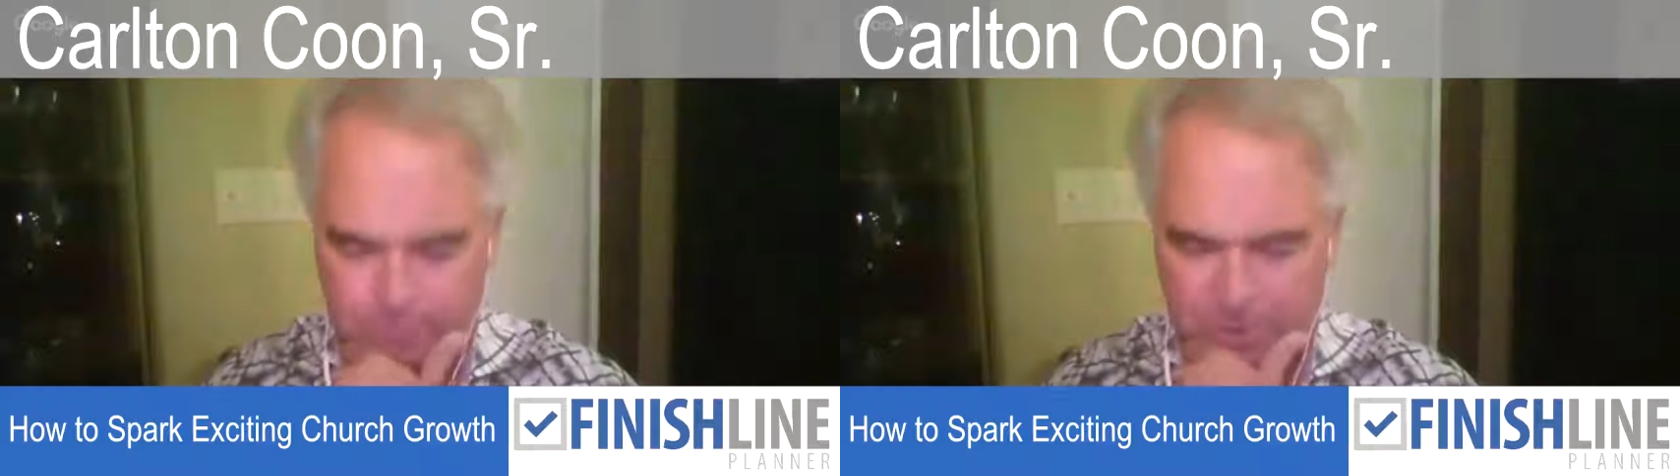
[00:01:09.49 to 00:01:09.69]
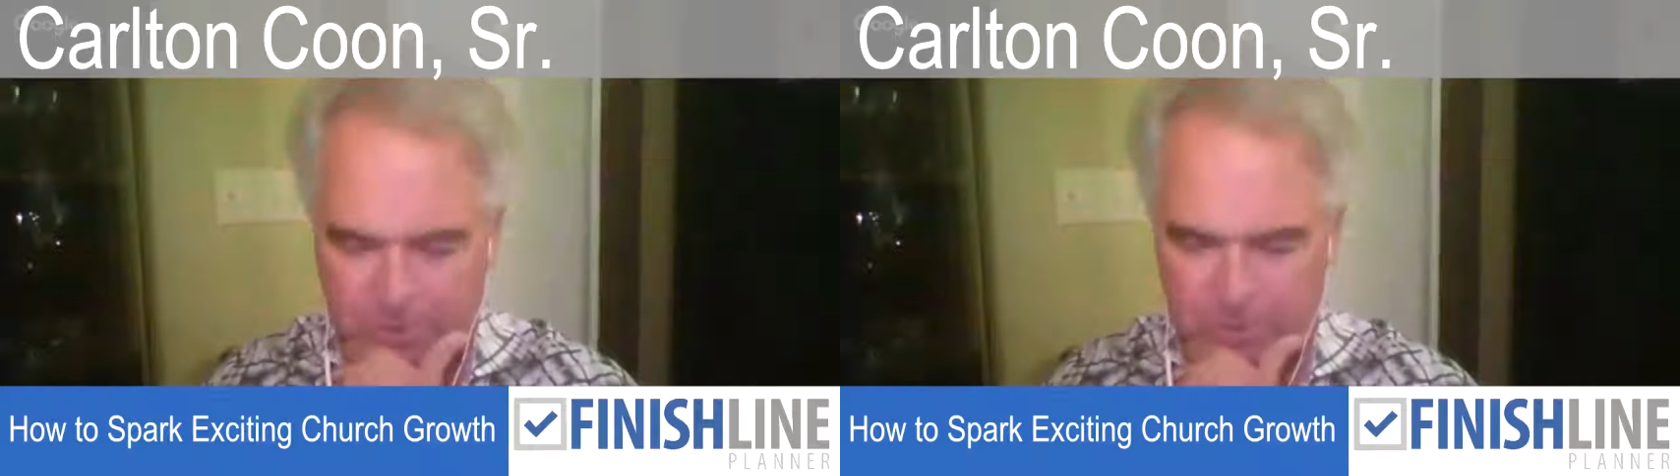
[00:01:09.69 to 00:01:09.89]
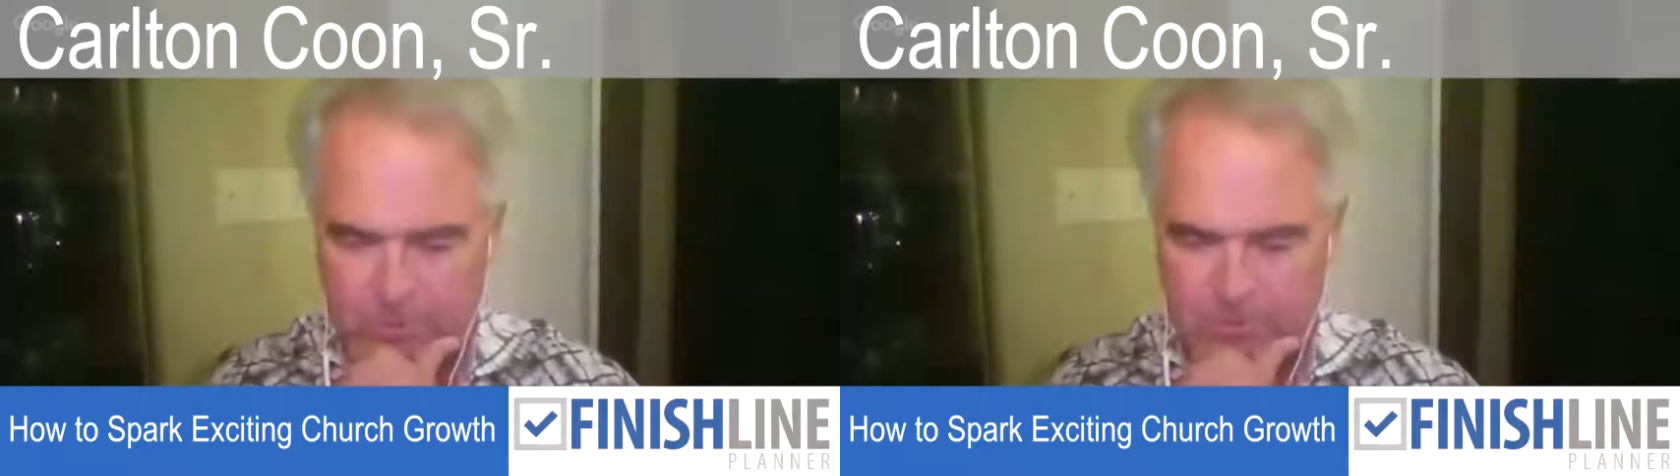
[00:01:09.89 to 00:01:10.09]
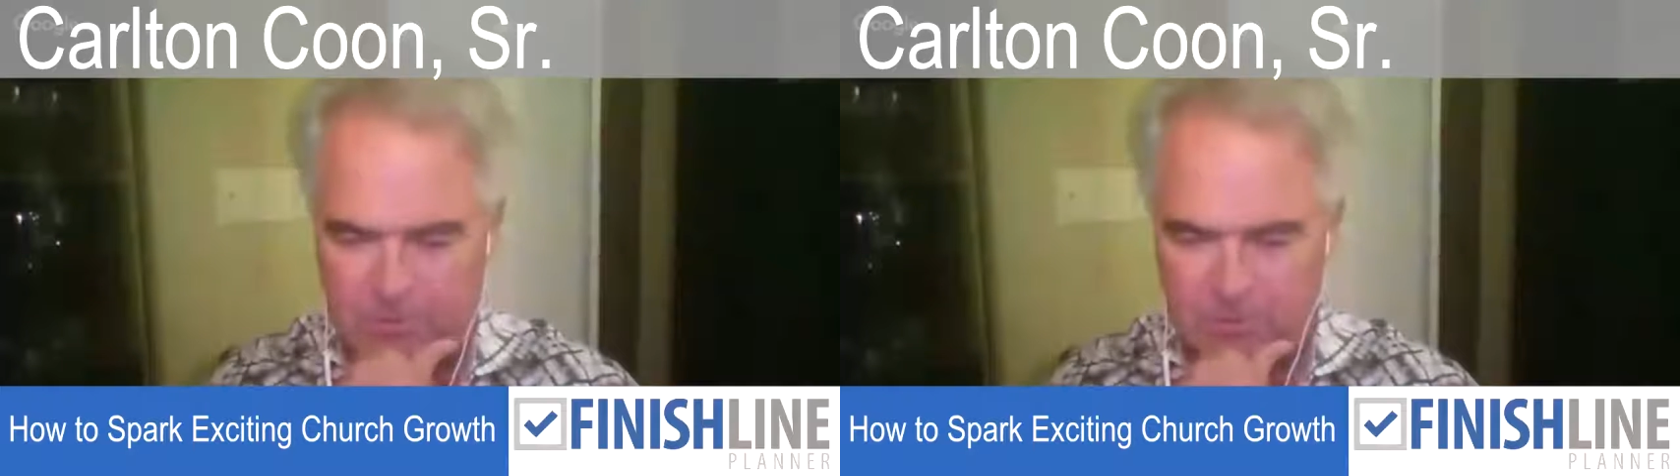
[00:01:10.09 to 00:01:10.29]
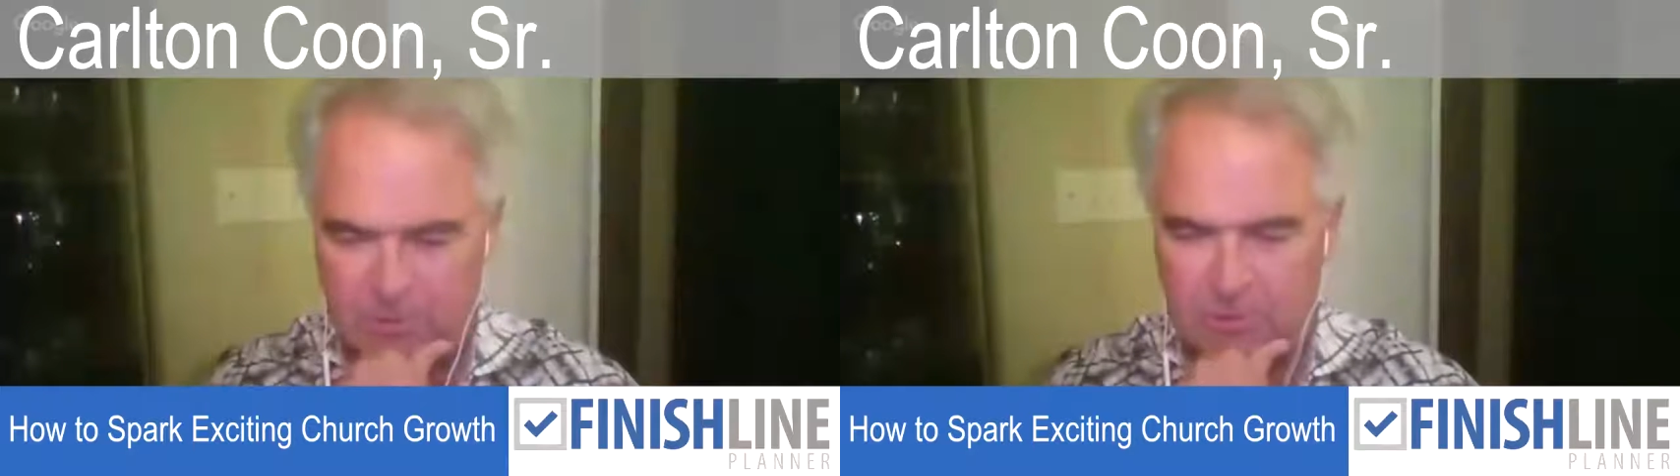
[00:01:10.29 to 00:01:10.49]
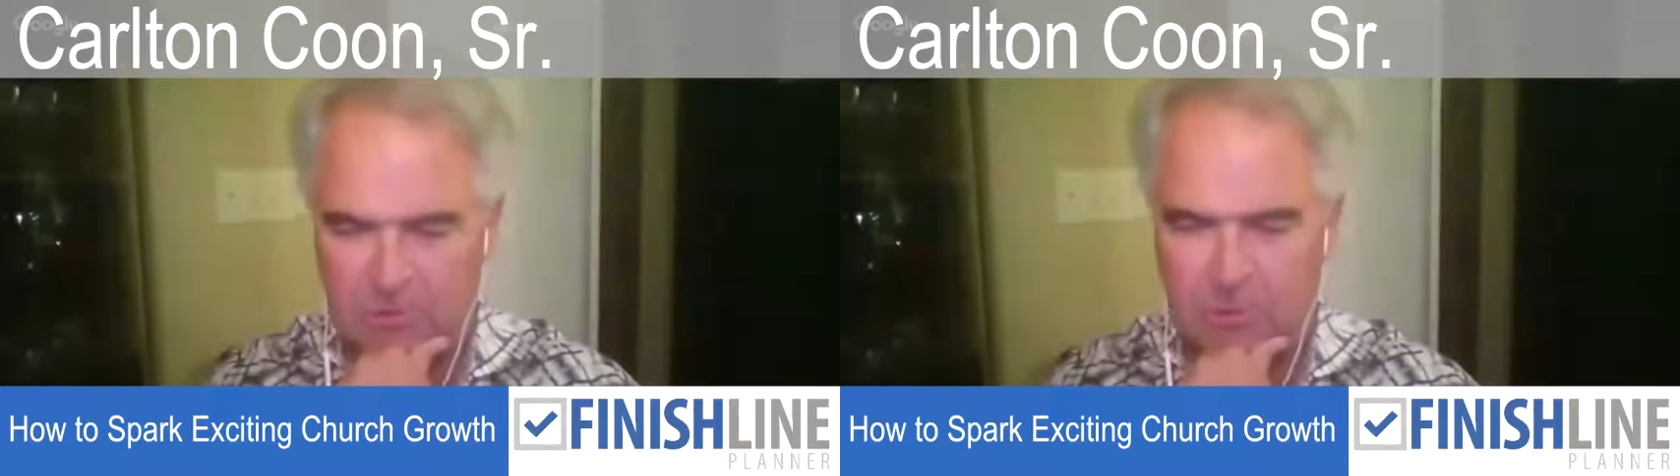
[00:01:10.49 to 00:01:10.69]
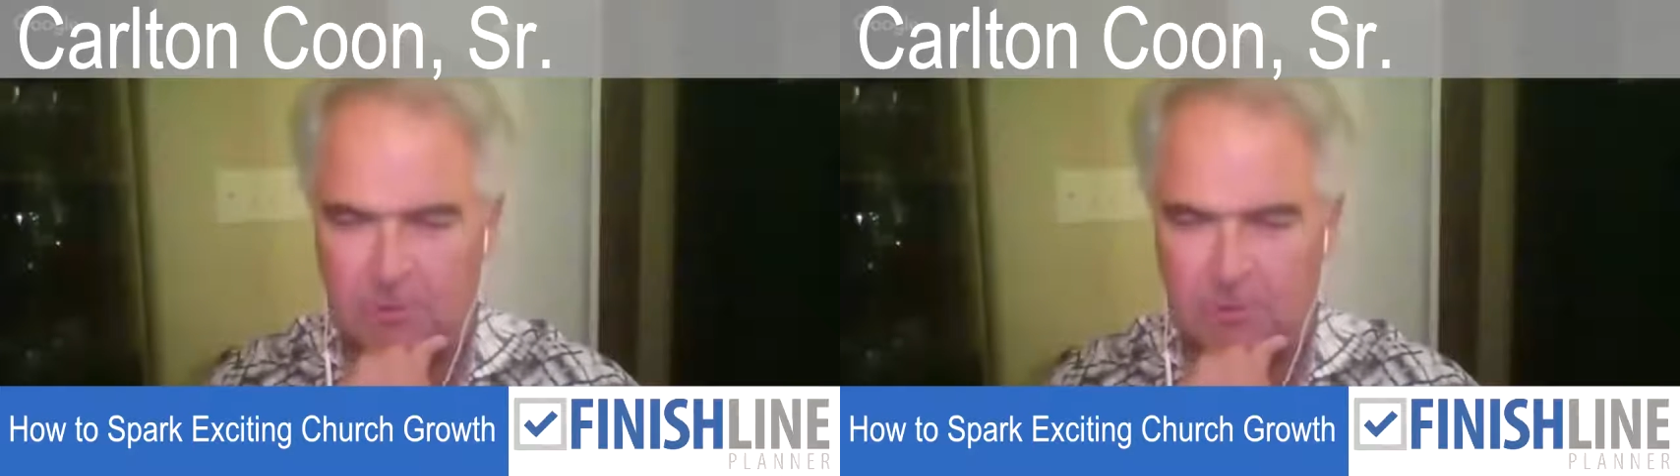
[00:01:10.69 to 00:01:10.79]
preach or teach